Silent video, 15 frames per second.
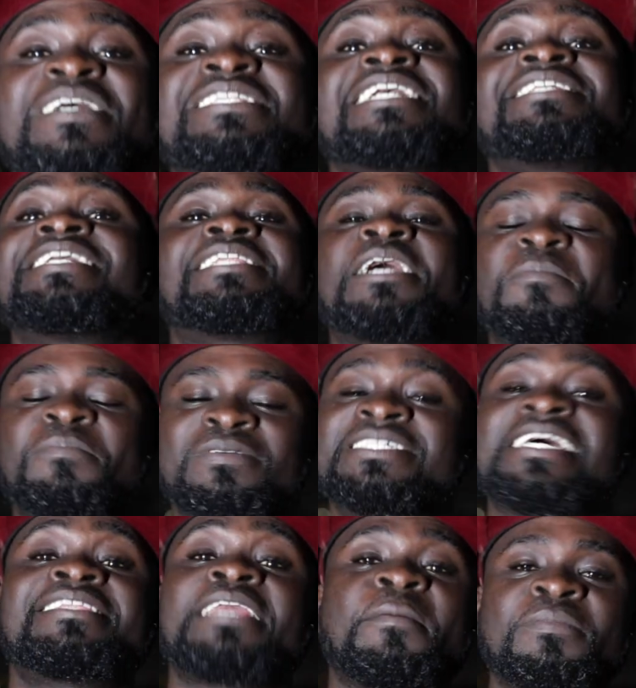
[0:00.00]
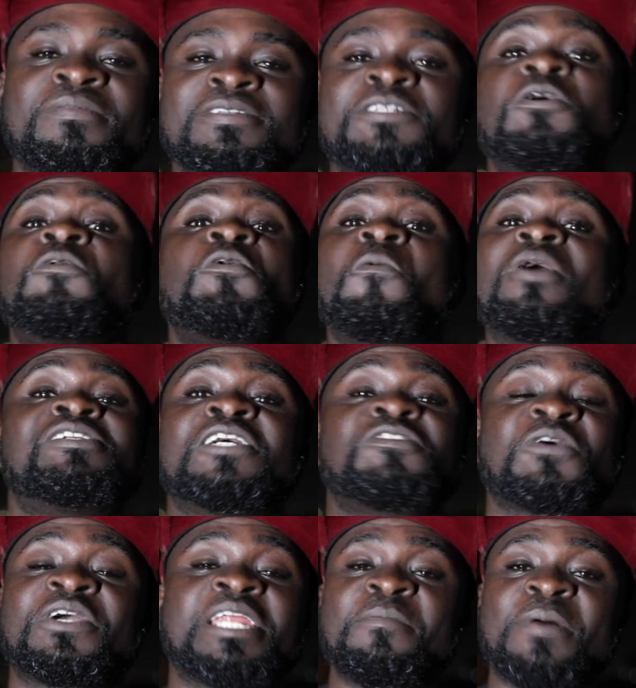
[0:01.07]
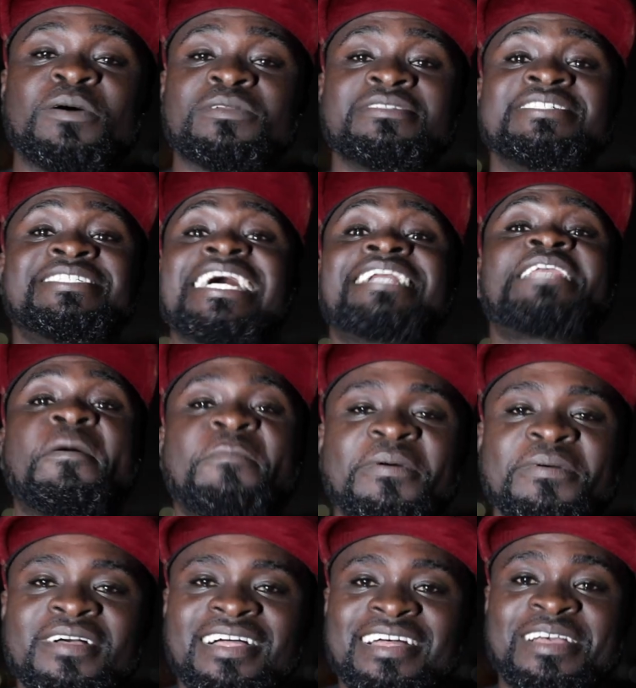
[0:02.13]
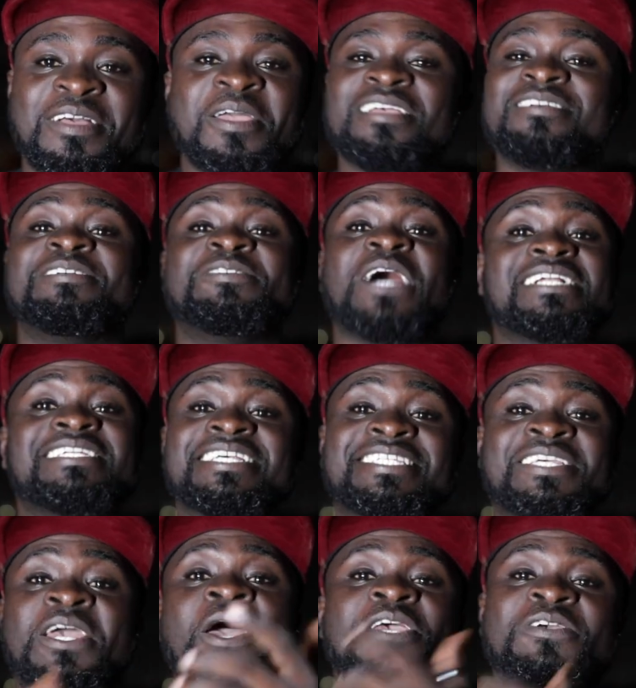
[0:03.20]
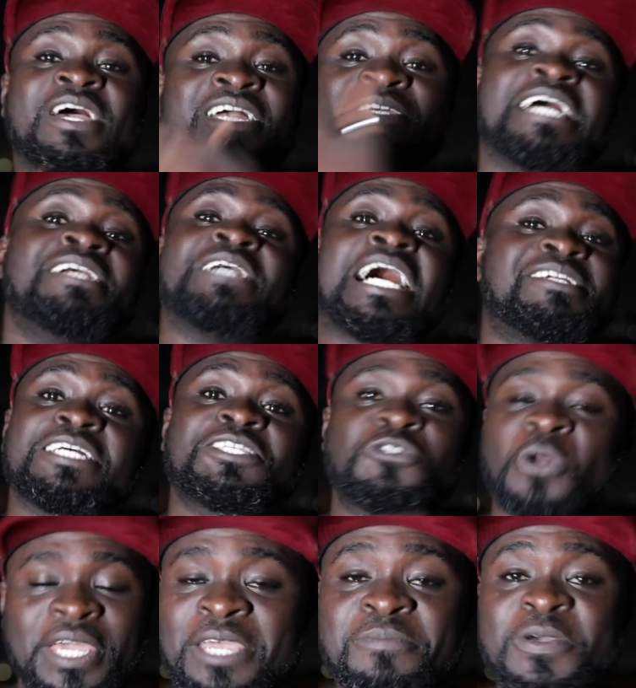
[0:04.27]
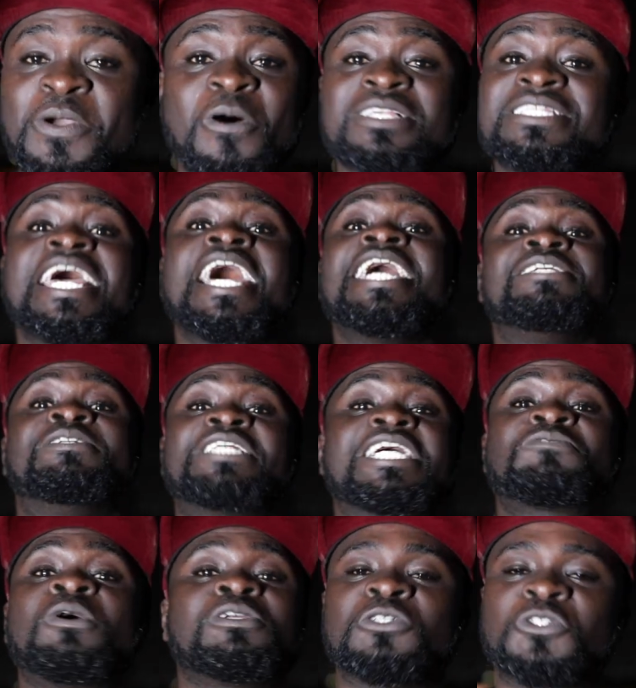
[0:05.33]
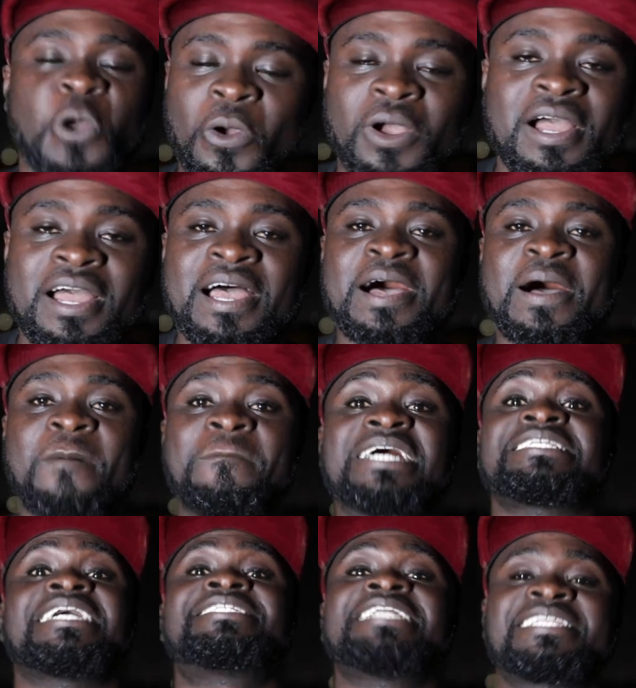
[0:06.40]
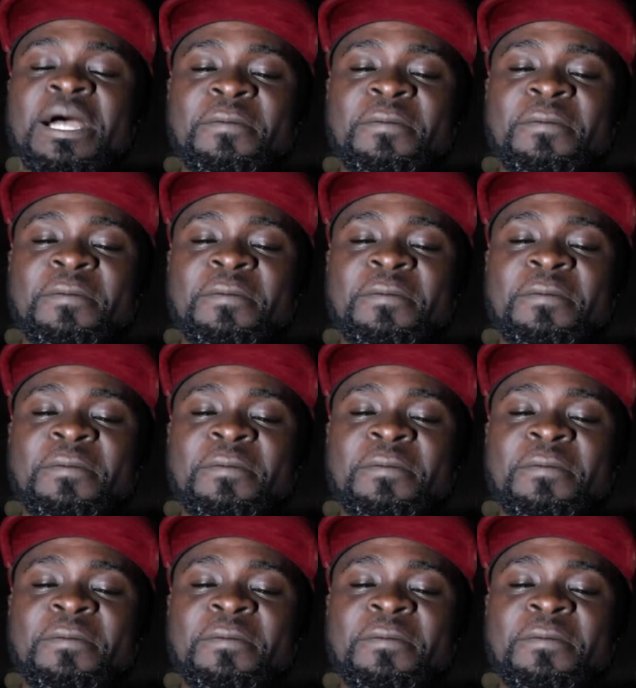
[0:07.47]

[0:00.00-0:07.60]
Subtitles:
Master, shut up. You don't know what you're talking about. Shut up. You are just talking because you just want to talk. Master, shut